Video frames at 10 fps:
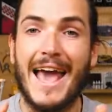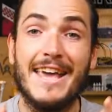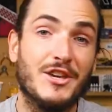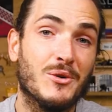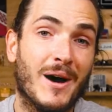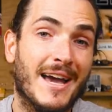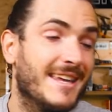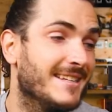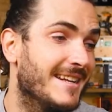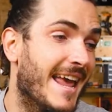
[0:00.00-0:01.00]
A Q I
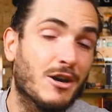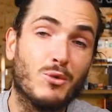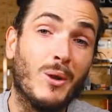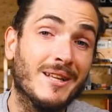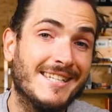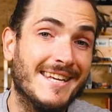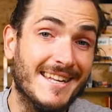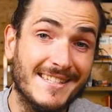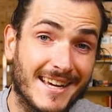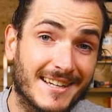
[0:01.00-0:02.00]
is an air quality
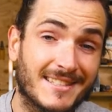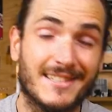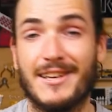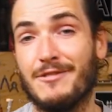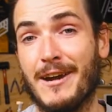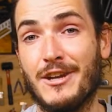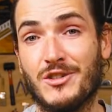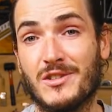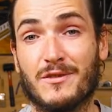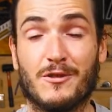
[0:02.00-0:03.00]
index that
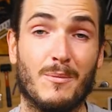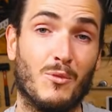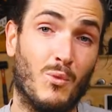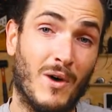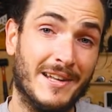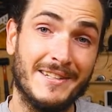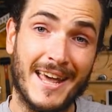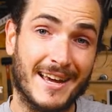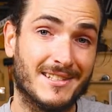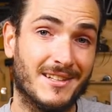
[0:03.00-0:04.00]
ranges from one,
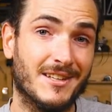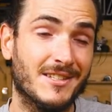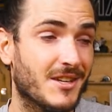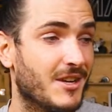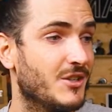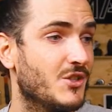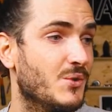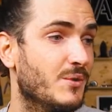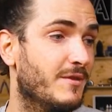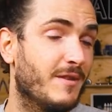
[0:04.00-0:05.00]
excellent,
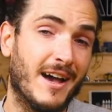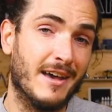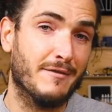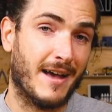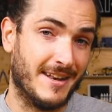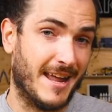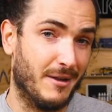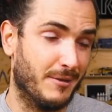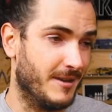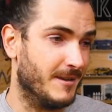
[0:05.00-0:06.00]
to five,
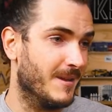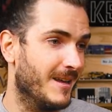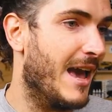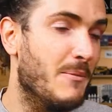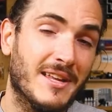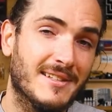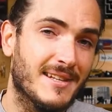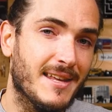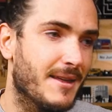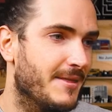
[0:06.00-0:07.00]
unhealthy. And we can
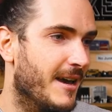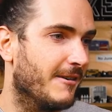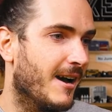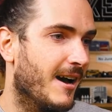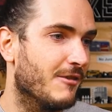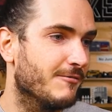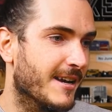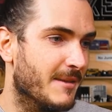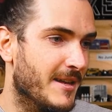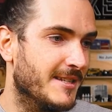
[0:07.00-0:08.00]
see that there are
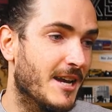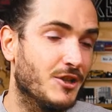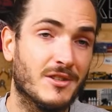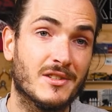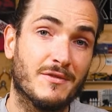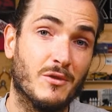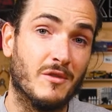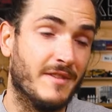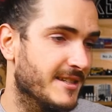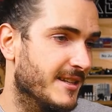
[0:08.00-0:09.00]
recommendations
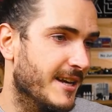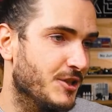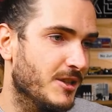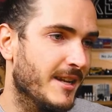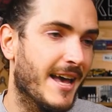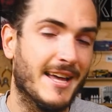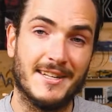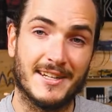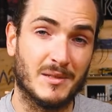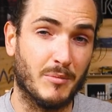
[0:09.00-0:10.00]
for ventilation
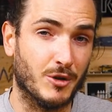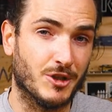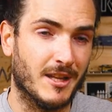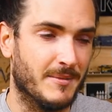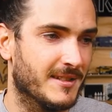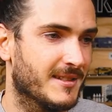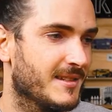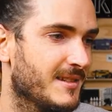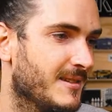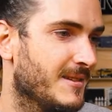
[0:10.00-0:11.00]
and exposure
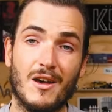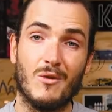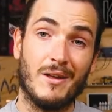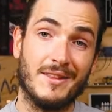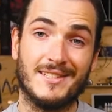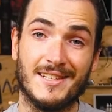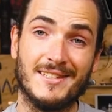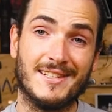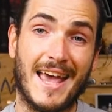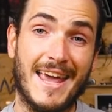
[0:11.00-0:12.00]
limits. While this
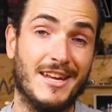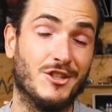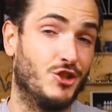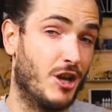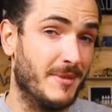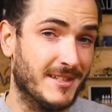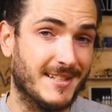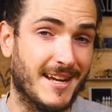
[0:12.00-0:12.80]
is a German